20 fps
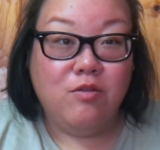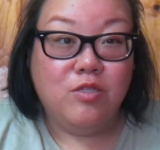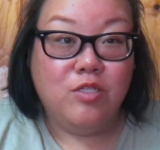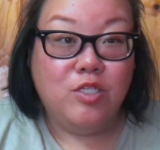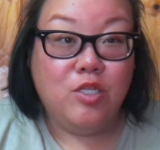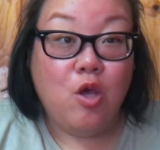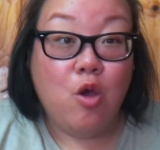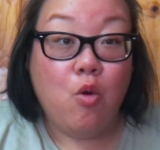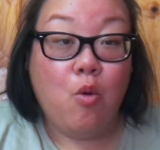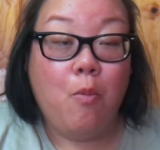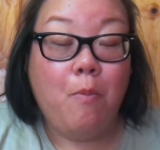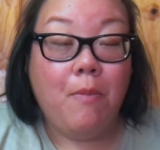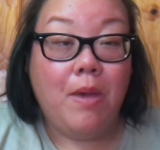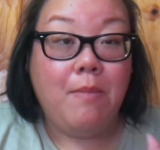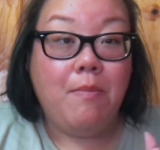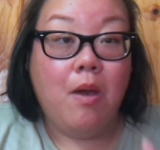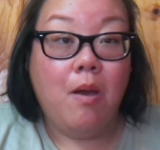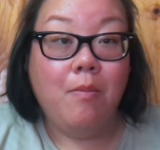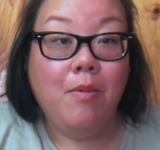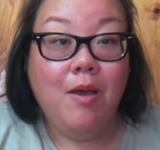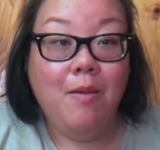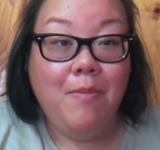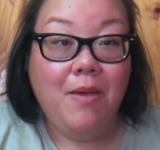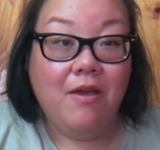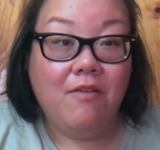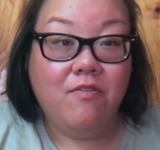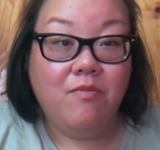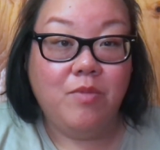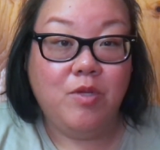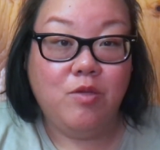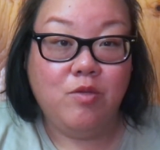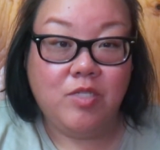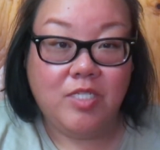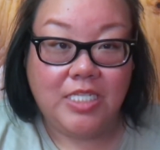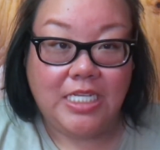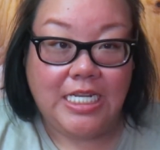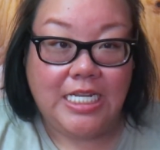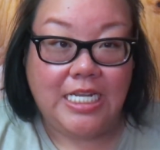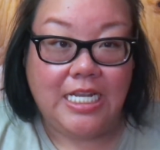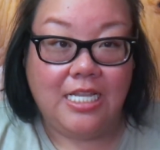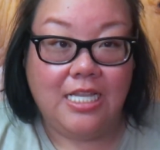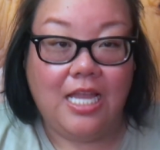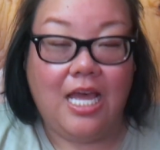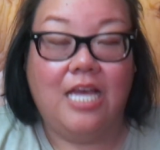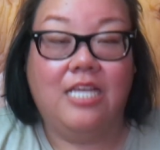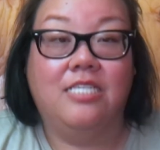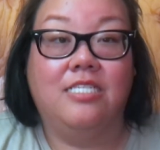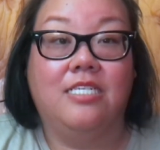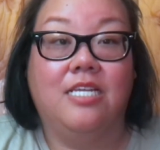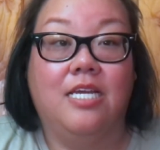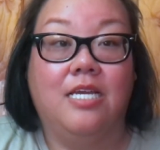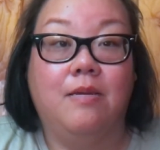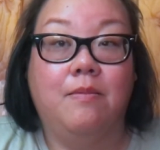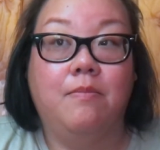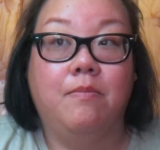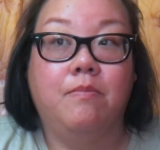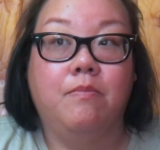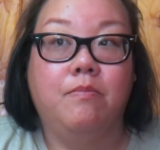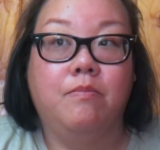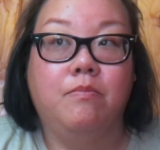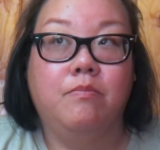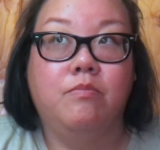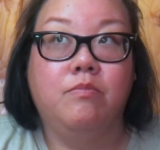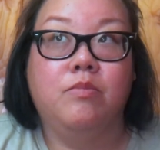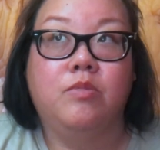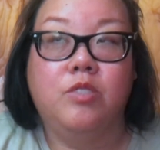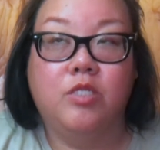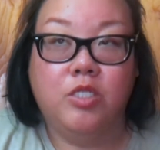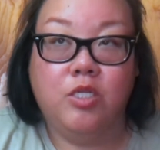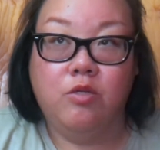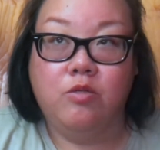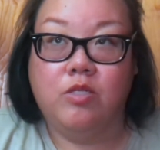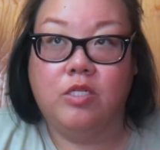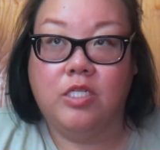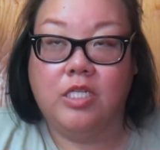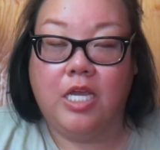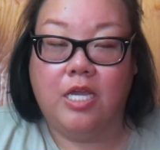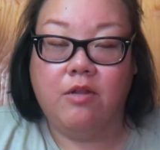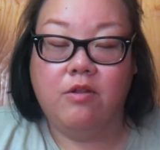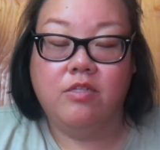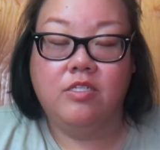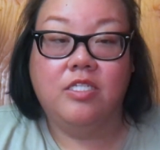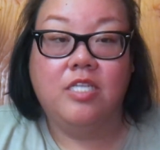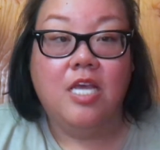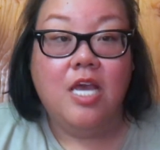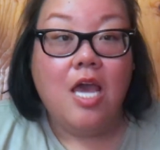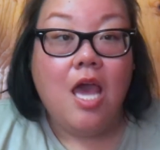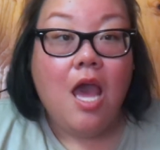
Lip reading: So my mom got back from Houston last night. Excuse the sirens.